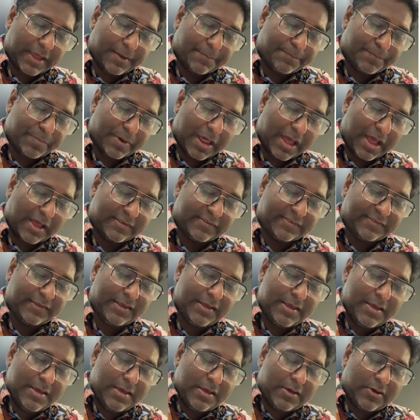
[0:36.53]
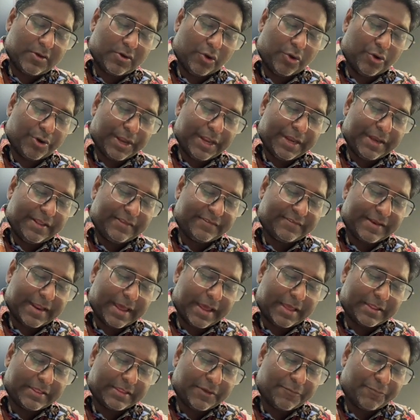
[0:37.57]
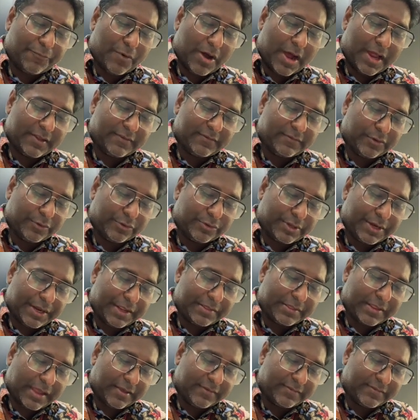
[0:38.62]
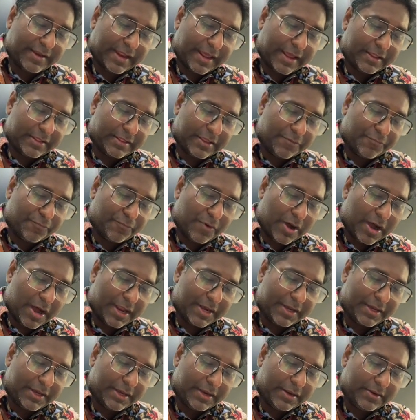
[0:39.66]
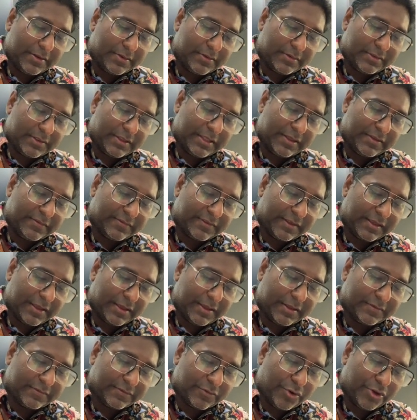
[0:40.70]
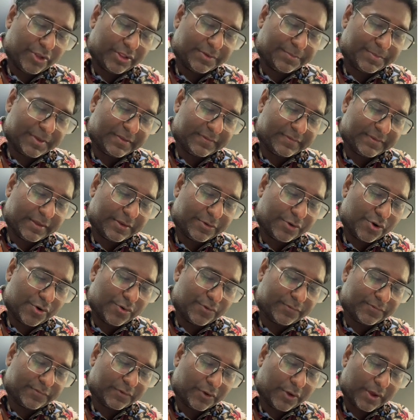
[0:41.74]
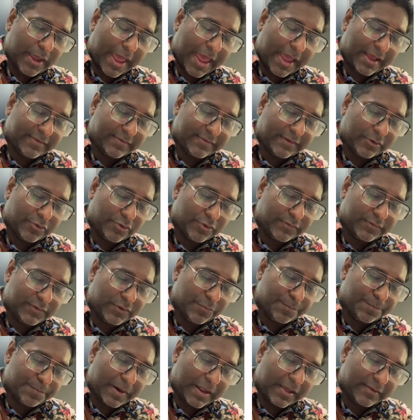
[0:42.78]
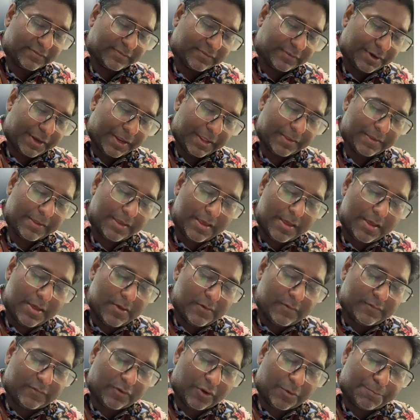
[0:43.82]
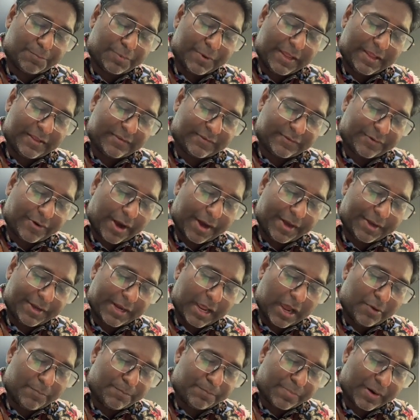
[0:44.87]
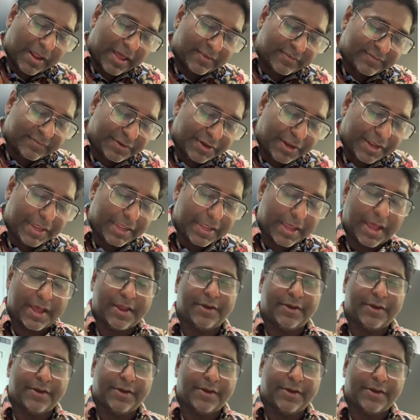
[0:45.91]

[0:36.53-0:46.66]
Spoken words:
plus chlorine is -1, so 3 times -1. This is going to be 0, so X equals to +3. So please write down +3.